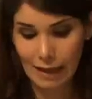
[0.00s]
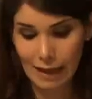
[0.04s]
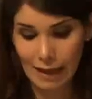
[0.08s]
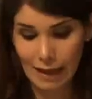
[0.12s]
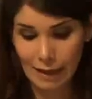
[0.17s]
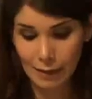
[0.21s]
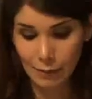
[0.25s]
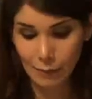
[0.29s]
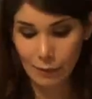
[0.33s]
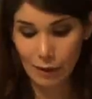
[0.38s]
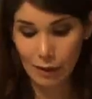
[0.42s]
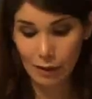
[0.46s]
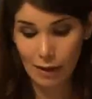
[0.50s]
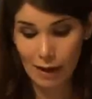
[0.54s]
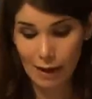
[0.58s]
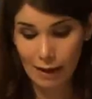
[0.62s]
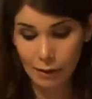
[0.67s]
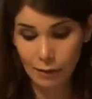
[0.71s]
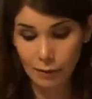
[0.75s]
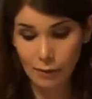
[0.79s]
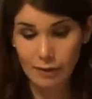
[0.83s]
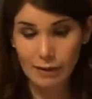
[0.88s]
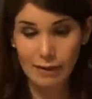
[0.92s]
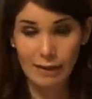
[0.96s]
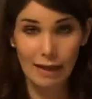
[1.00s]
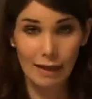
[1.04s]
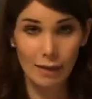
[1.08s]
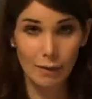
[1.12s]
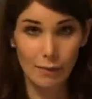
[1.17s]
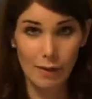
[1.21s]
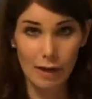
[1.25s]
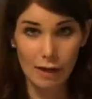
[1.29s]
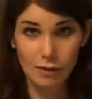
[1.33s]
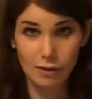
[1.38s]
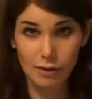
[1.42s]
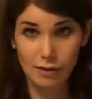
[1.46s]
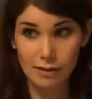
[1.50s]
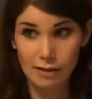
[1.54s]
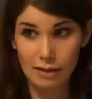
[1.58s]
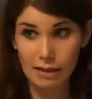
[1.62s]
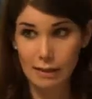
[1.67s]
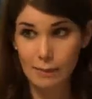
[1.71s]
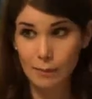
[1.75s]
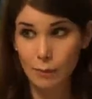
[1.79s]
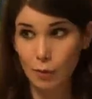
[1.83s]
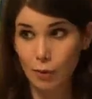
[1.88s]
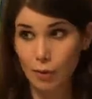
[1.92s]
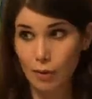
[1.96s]
and where I couldn't get erections
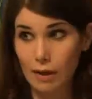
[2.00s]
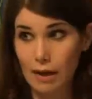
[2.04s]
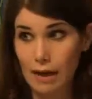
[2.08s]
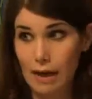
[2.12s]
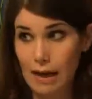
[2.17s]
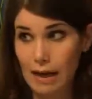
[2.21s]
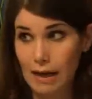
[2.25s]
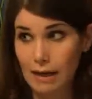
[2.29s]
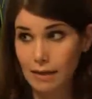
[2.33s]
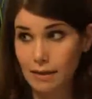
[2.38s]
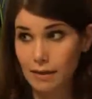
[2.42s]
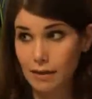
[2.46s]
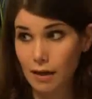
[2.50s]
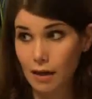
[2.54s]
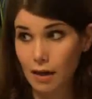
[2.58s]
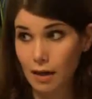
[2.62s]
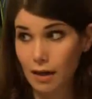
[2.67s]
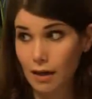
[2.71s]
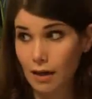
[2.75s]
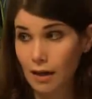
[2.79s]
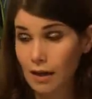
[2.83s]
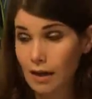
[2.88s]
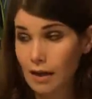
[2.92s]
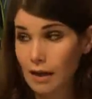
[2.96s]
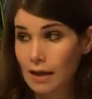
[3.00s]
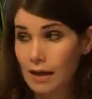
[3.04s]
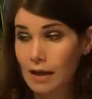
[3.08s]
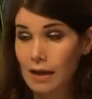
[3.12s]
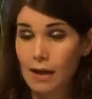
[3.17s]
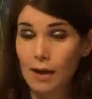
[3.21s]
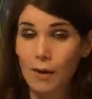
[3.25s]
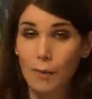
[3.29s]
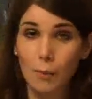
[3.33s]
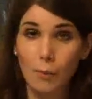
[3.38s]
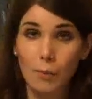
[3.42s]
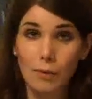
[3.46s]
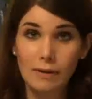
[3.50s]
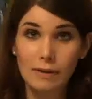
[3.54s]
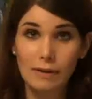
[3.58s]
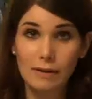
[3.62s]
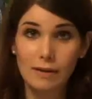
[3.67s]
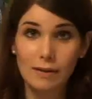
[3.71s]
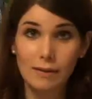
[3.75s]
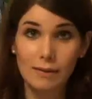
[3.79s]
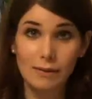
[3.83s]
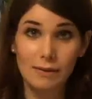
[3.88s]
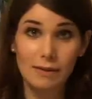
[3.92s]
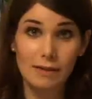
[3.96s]
anymore. And
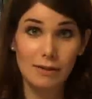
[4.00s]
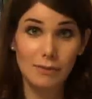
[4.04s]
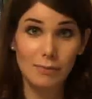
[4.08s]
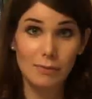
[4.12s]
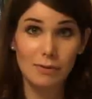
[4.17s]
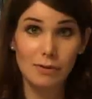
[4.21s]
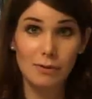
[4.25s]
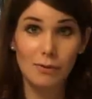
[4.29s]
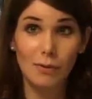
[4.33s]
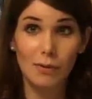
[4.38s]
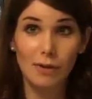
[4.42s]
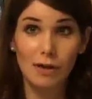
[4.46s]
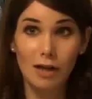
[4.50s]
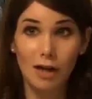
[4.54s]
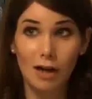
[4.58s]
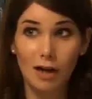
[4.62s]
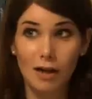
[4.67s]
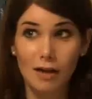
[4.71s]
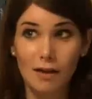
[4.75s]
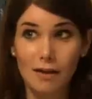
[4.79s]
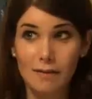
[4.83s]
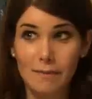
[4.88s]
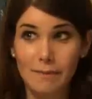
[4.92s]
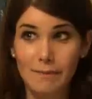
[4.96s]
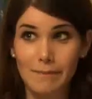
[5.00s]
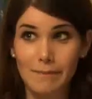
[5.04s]
when this was going on,